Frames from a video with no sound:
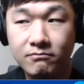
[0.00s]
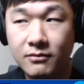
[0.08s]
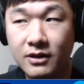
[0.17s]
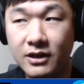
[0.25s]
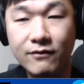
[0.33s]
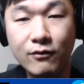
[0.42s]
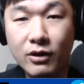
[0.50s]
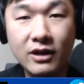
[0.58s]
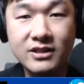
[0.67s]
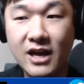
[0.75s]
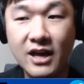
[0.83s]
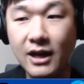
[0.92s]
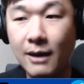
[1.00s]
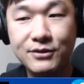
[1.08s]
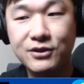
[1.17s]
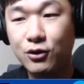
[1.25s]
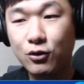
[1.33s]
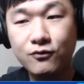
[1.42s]
even when I tank, I'm
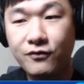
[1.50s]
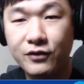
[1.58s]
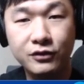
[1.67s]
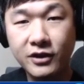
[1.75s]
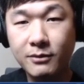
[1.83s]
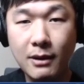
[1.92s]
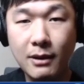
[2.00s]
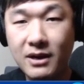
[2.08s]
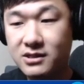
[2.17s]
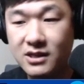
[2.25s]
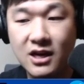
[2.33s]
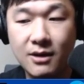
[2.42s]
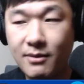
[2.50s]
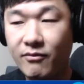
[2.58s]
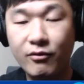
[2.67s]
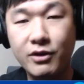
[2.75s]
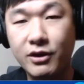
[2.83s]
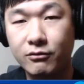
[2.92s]
still fielding my best lineup every
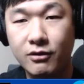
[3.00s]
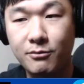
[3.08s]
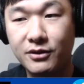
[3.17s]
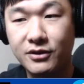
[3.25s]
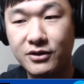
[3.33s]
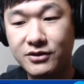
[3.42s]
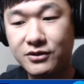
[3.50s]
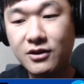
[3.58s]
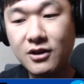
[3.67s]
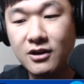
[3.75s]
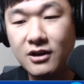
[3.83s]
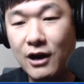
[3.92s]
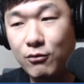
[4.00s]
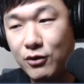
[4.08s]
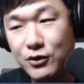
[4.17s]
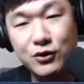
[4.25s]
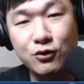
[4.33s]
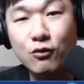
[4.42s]
week, right? Because I don't want
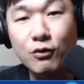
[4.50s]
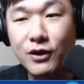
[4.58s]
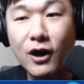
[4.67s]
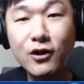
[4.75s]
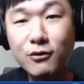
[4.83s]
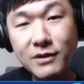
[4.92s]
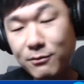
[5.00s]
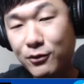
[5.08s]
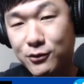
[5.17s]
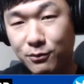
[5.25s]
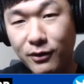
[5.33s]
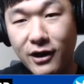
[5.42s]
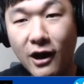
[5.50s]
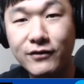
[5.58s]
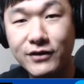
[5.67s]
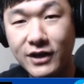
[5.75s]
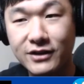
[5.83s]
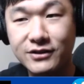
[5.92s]
to screw with other people's playoff
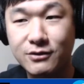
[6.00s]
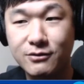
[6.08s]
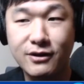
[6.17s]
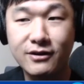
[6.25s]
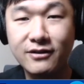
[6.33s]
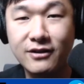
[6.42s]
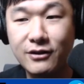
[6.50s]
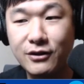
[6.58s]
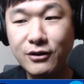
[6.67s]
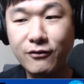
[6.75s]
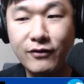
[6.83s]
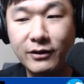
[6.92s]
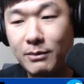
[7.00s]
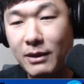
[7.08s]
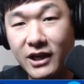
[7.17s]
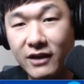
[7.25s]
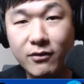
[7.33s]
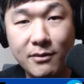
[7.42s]
chances, right? If like by
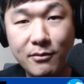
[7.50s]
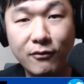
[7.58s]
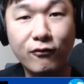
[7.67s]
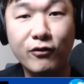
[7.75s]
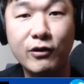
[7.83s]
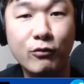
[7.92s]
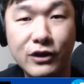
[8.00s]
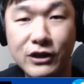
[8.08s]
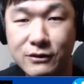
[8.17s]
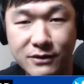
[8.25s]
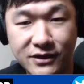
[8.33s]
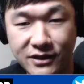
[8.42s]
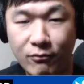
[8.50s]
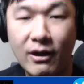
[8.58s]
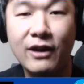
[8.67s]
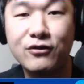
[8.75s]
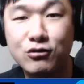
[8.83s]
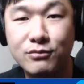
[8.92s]
giving people free wins because they ran
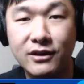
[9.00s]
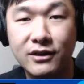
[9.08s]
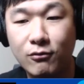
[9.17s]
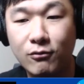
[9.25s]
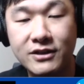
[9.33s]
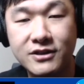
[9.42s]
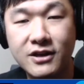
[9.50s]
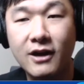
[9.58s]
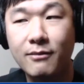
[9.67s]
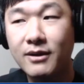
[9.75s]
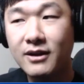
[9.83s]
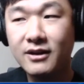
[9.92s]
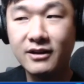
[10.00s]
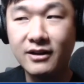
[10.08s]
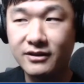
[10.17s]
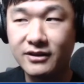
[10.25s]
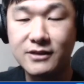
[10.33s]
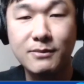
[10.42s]
into me at the right time. I
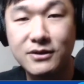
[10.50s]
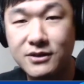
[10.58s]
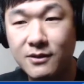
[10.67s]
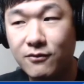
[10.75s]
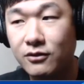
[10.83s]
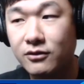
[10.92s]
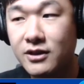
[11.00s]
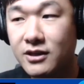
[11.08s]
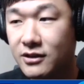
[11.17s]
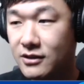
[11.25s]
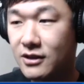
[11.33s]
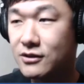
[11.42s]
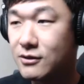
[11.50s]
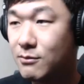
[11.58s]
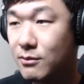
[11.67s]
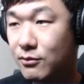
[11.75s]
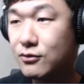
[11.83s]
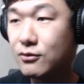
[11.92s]
think that's messed up for the league, and some
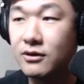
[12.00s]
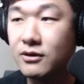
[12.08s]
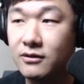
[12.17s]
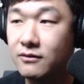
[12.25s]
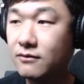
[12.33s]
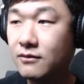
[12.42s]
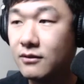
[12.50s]
people do it, and